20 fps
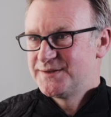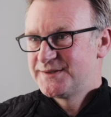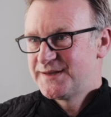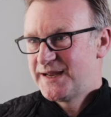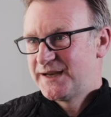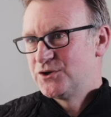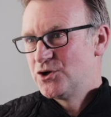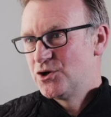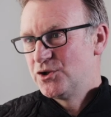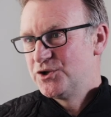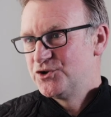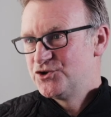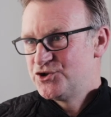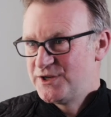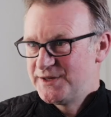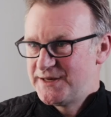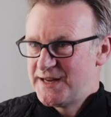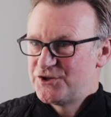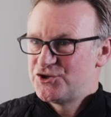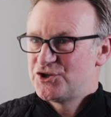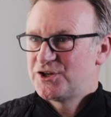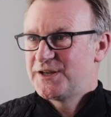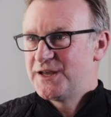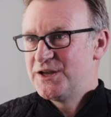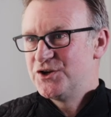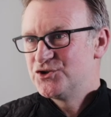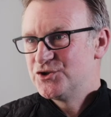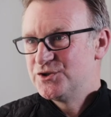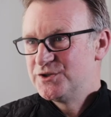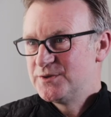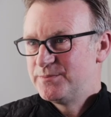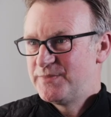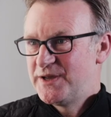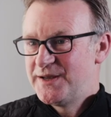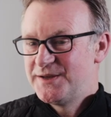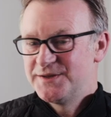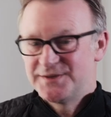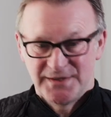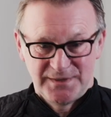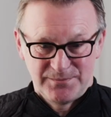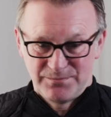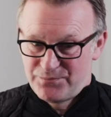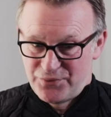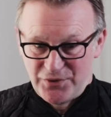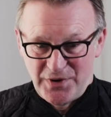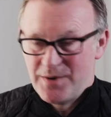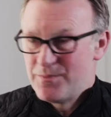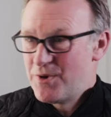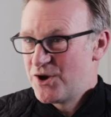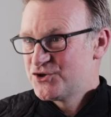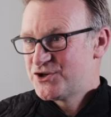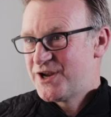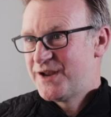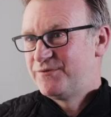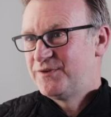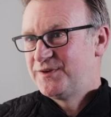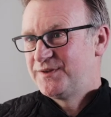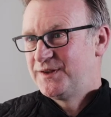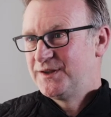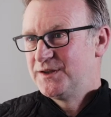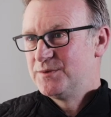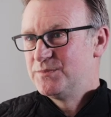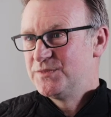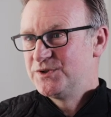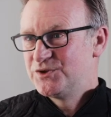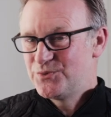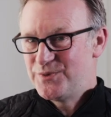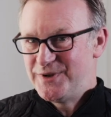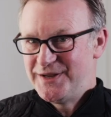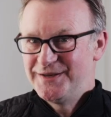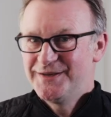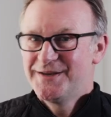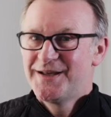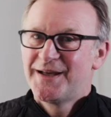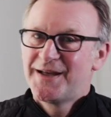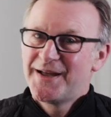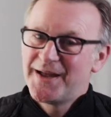and technology and education debates, pretty much everything in between,